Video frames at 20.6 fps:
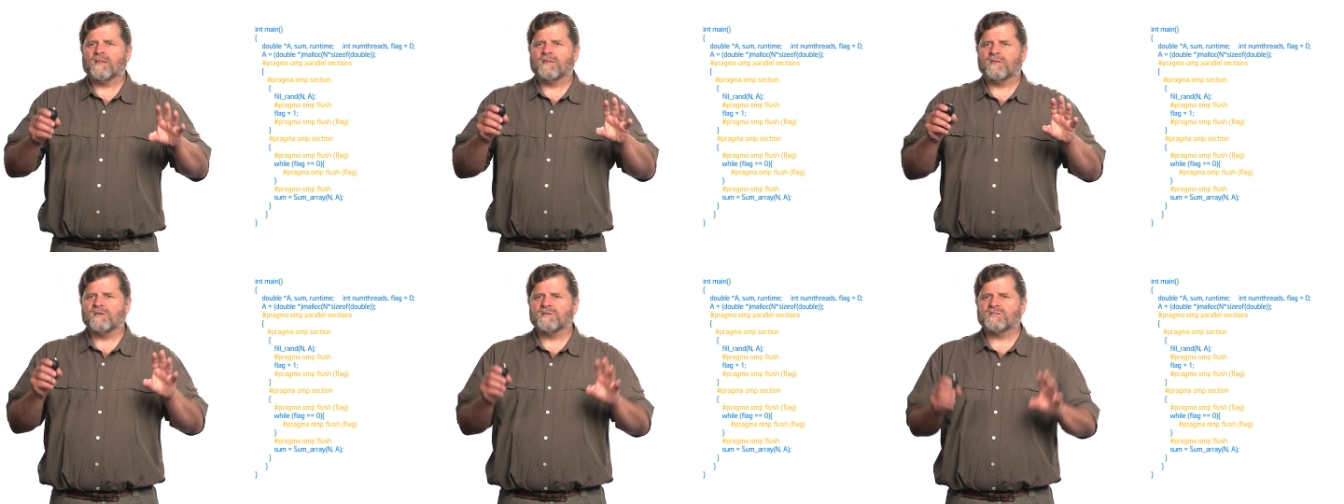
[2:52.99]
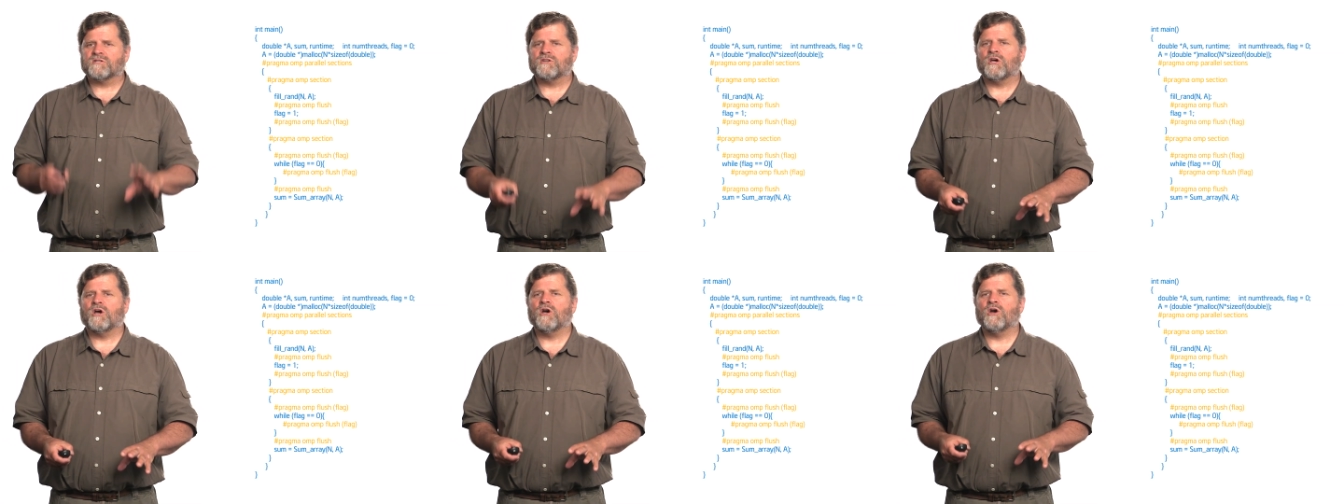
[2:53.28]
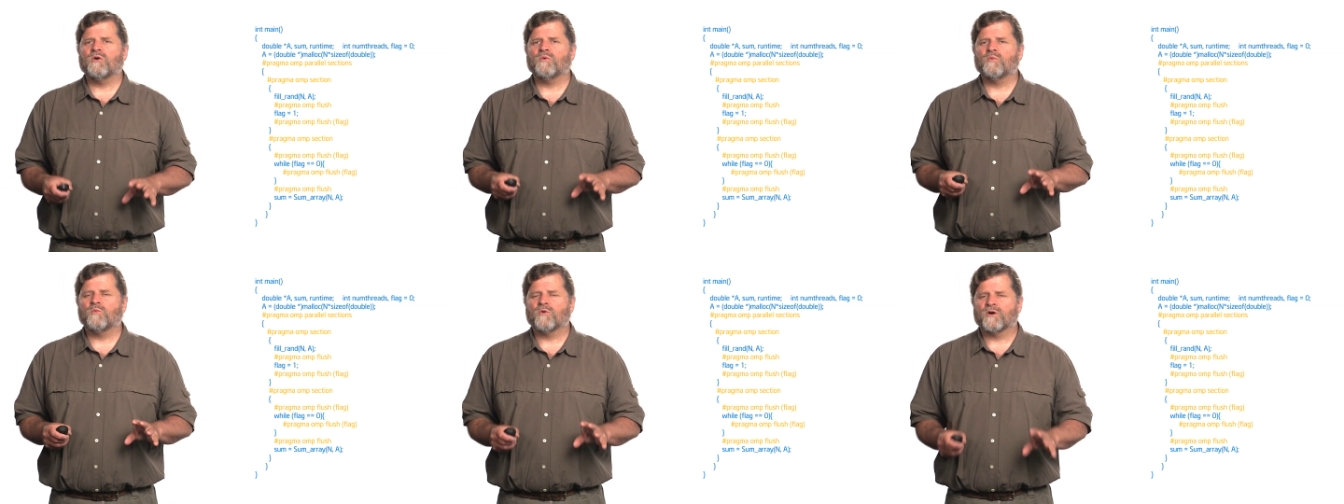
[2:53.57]
This
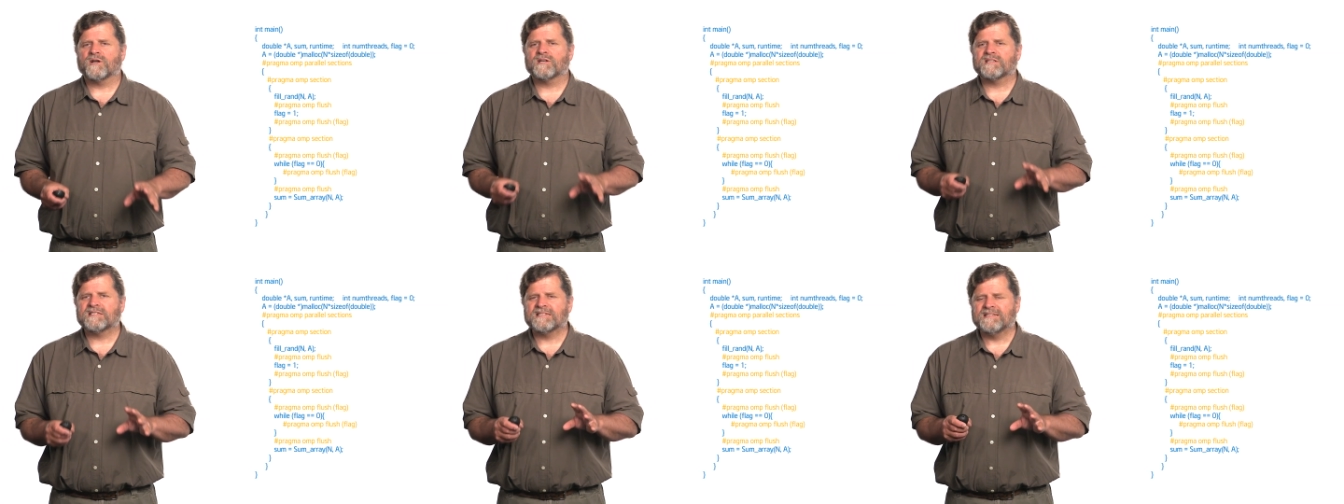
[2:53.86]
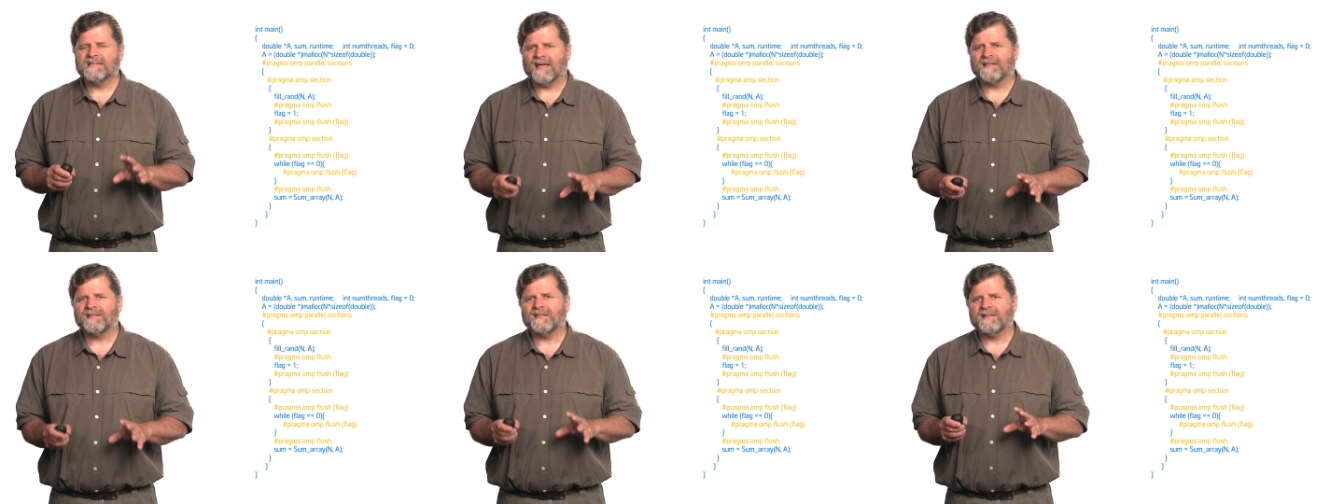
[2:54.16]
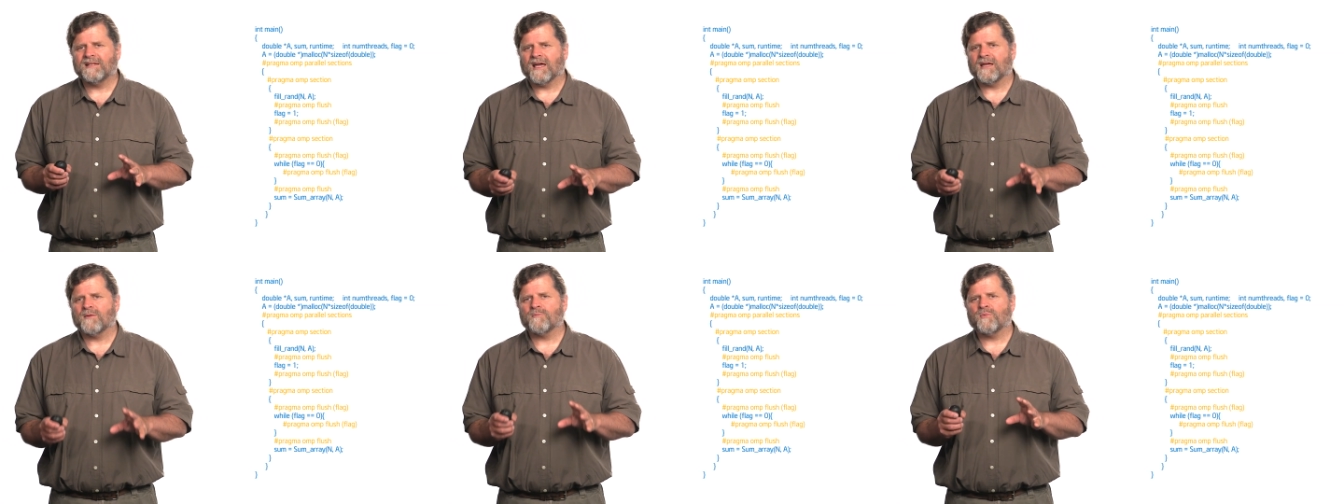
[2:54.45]
code works
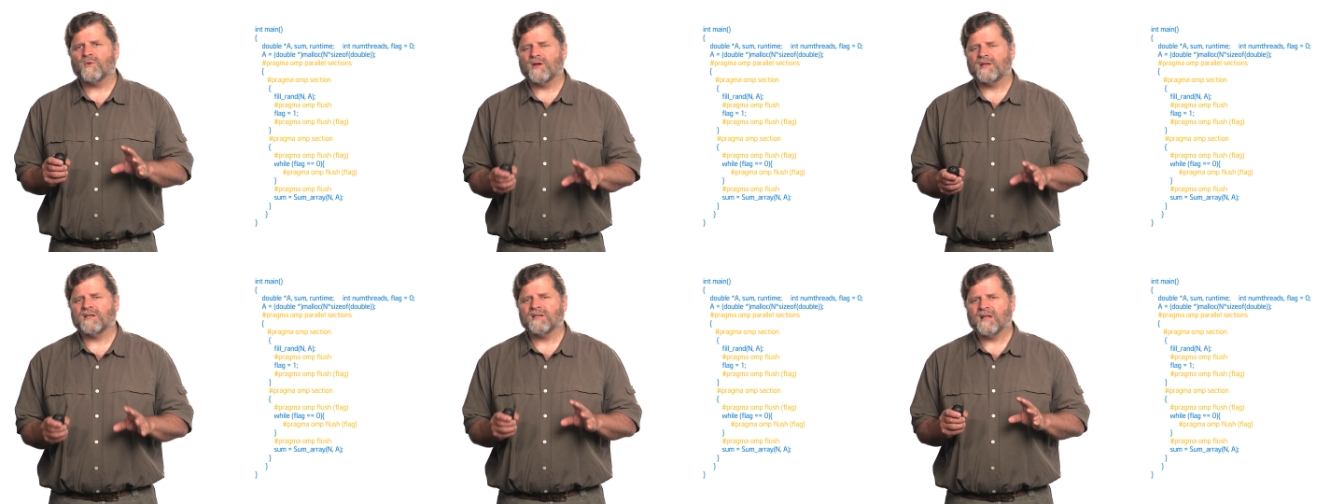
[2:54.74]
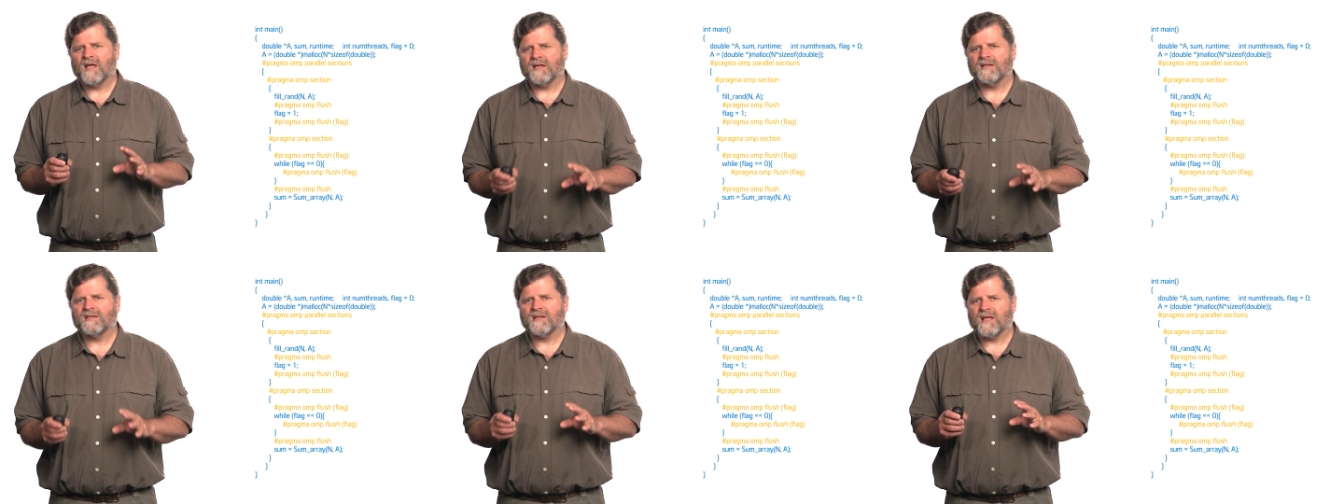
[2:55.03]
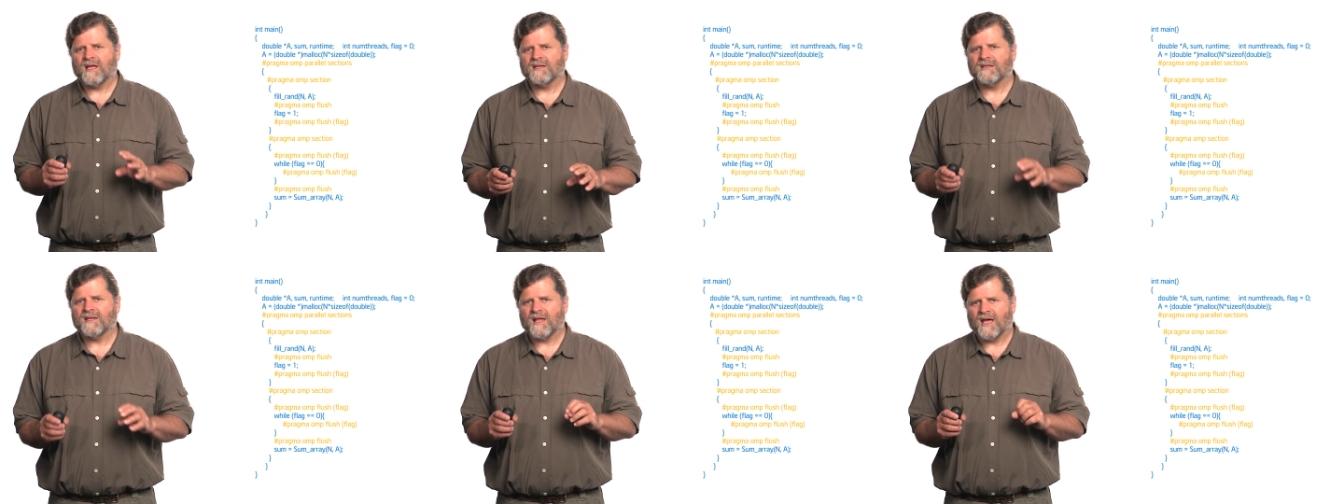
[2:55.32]

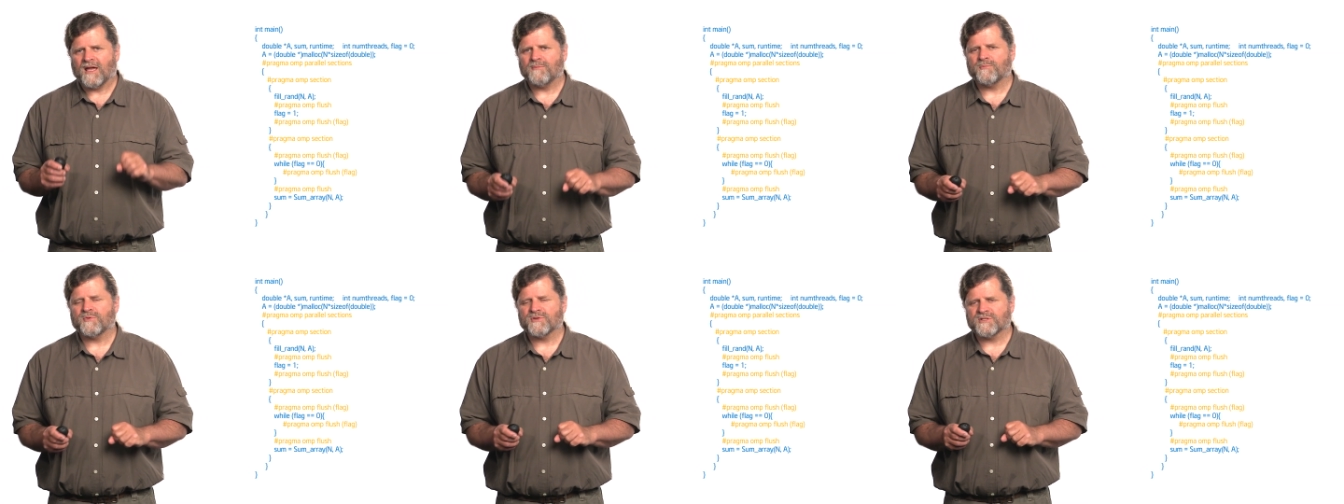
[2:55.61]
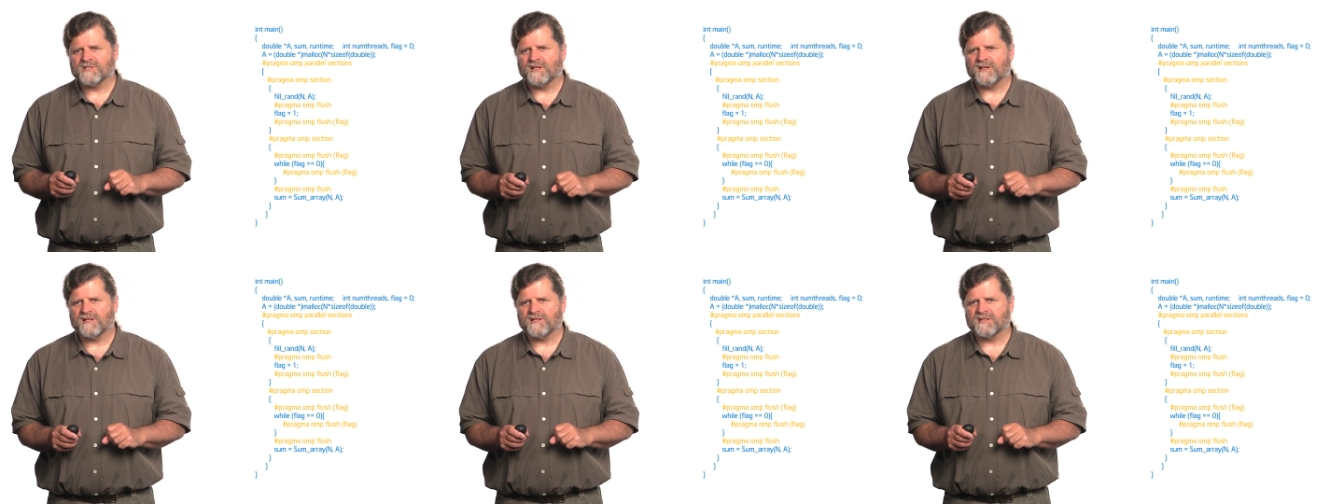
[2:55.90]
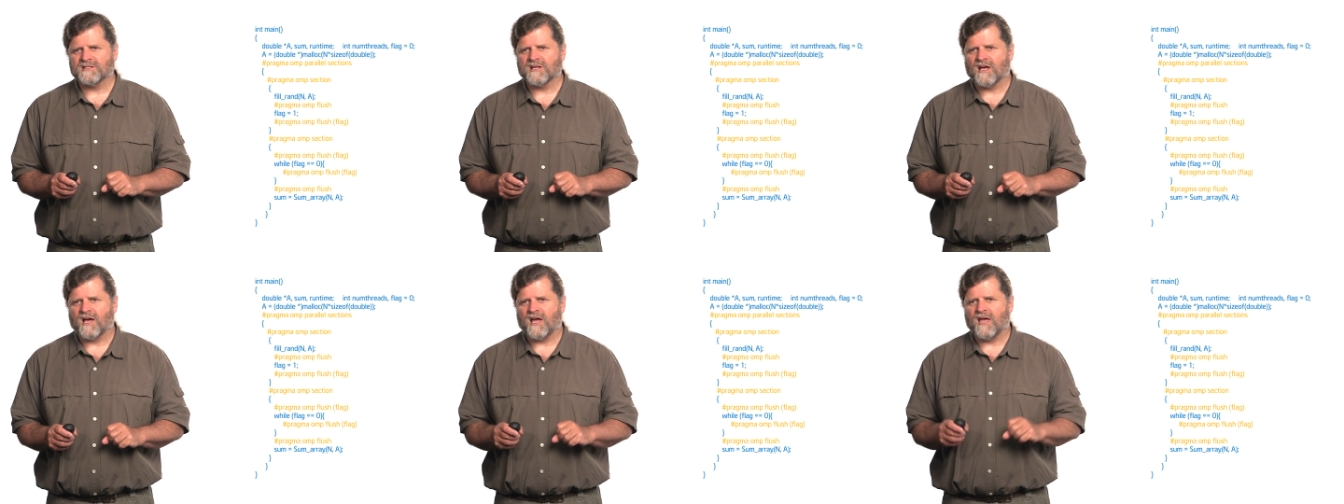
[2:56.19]
99.999% of the
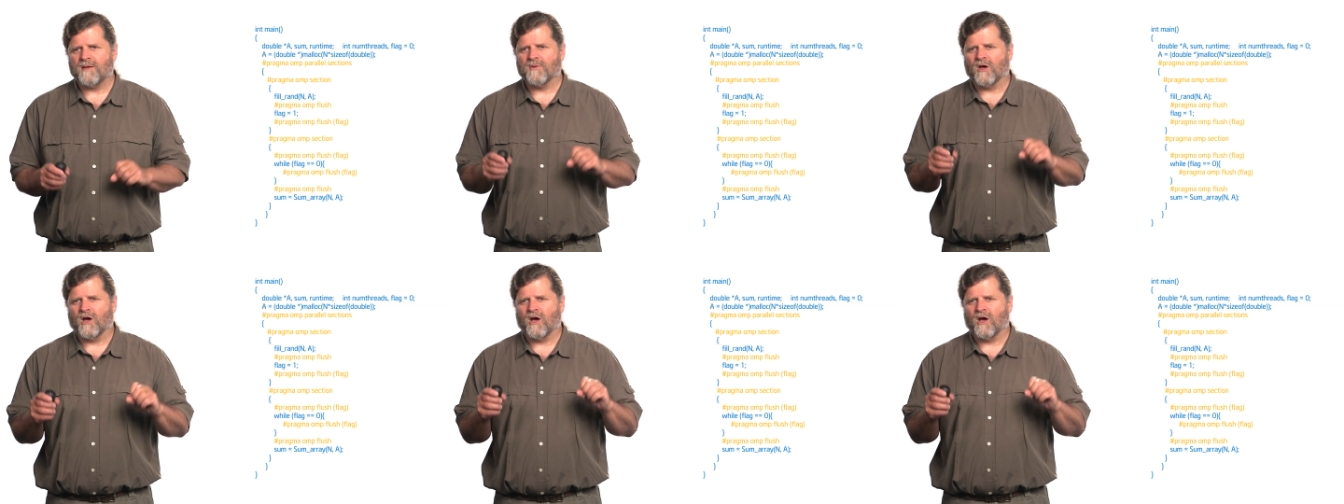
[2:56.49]
time